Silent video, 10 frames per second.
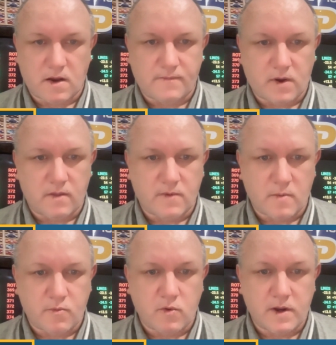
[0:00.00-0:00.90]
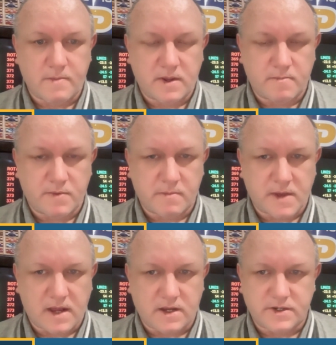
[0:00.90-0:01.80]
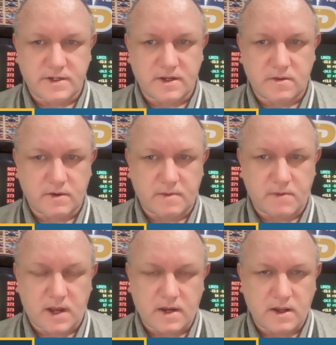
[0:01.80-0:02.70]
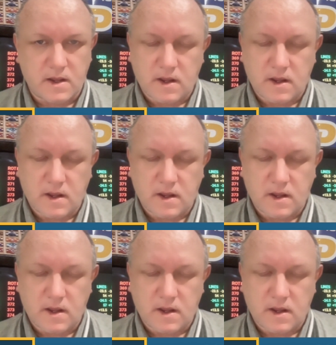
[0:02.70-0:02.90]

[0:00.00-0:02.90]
off all of our premium pick packages, including mine,